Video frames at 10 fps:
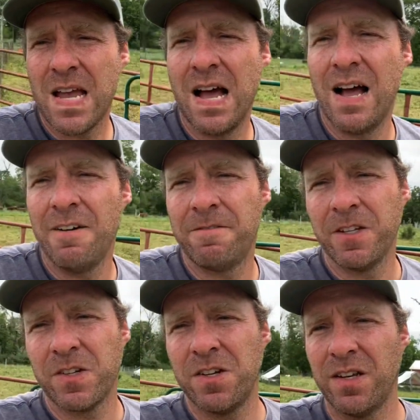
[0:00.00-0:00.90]
Uh,
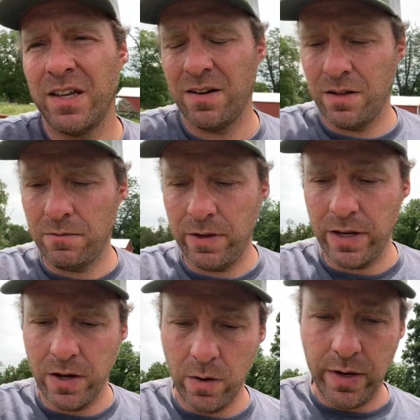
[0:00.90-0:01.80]
feels good to get another
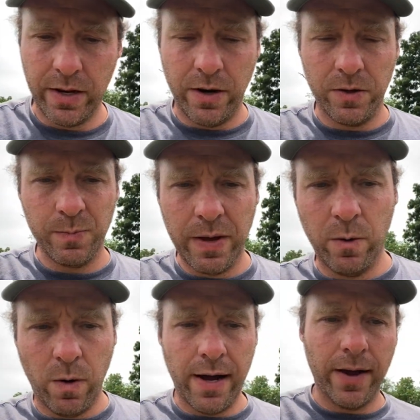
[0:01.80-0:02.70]
video in here. It's been
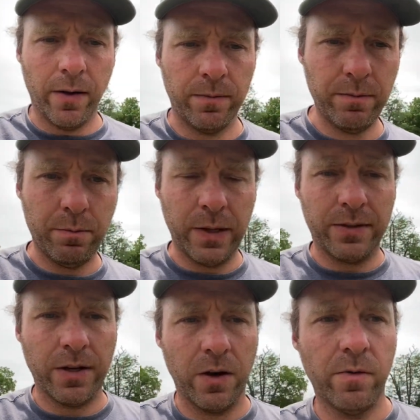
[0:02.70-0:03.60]
a while,
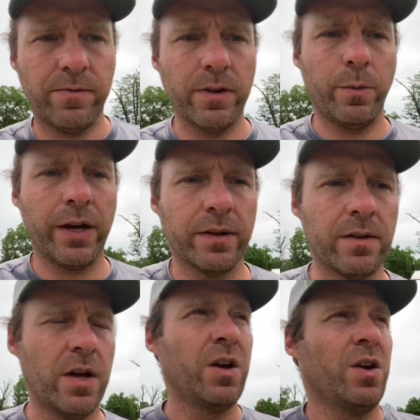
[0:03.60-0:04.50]
but uh, hopefully we can
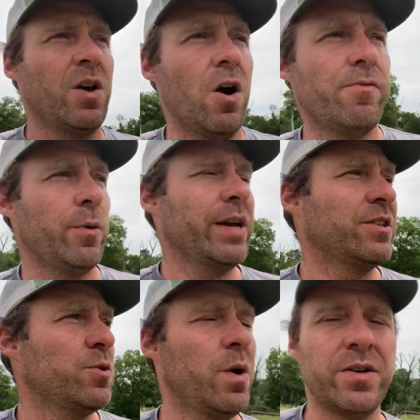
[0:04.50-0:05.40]
hopefully we can
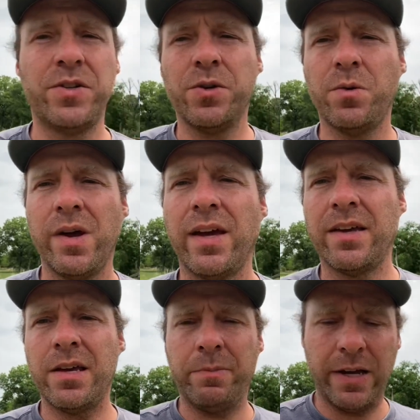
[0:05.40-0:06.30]
do one or two a week and
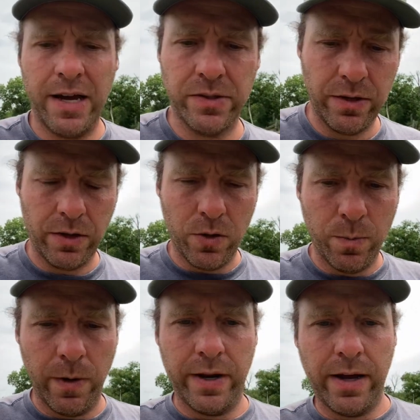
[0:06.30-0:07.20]
keep you guys in the
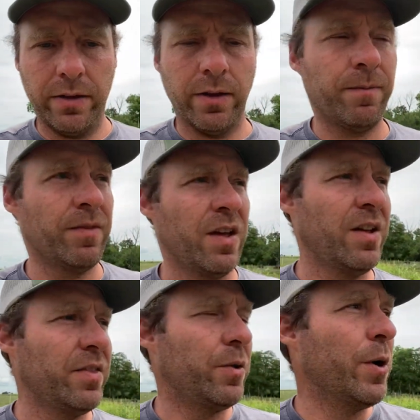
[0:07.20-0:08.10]
loop on how the
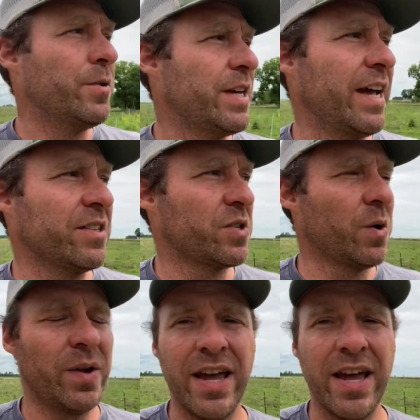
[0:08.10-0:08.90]
the rotating's going.